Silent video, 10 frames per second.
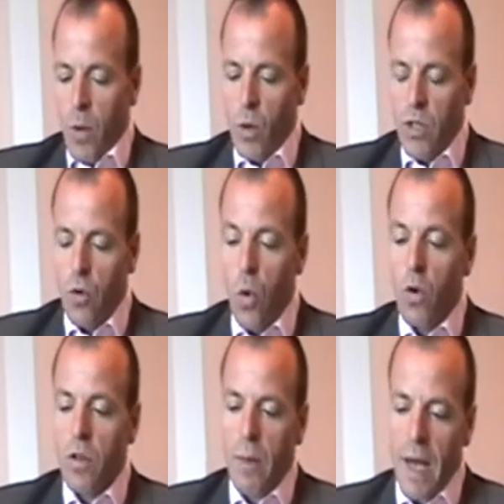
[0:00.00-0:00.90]
We
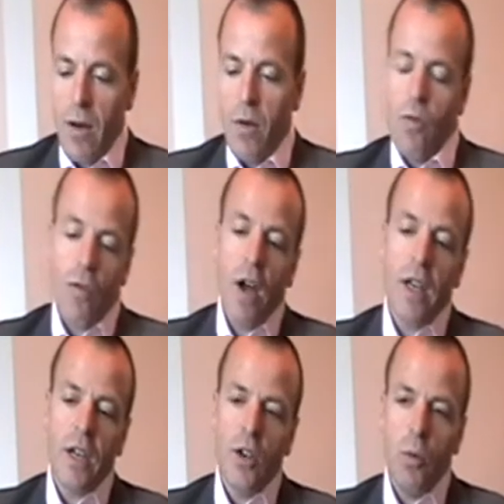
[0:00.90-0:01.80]
talked about
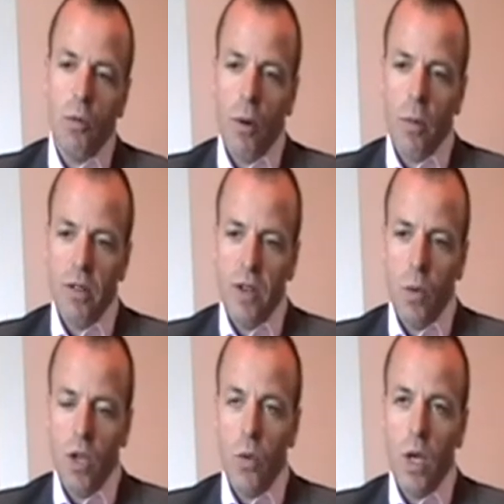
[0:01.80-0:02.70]
finding a new property
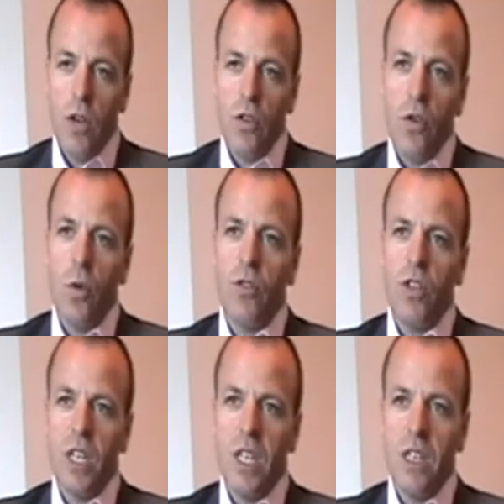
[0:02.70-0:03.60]
which we could do if
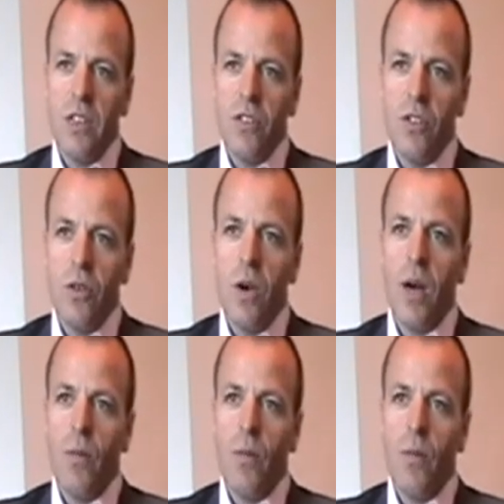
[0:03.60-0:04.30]
she needed to,